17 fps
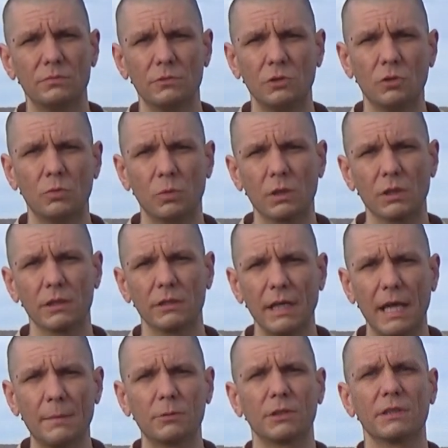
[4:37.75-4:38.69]
who were
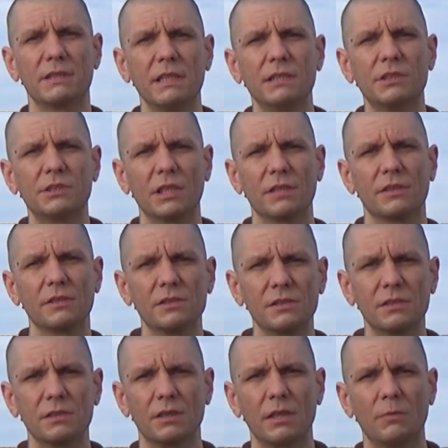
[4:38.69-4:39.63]
able to teach
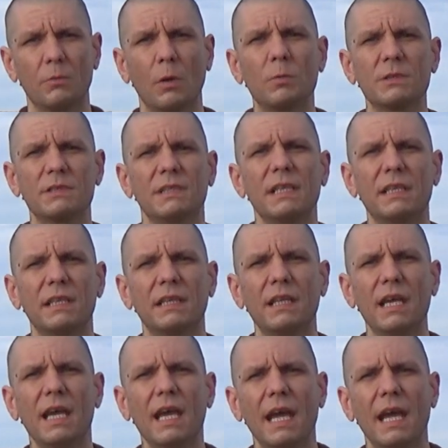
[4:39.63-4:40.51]
others what was needed,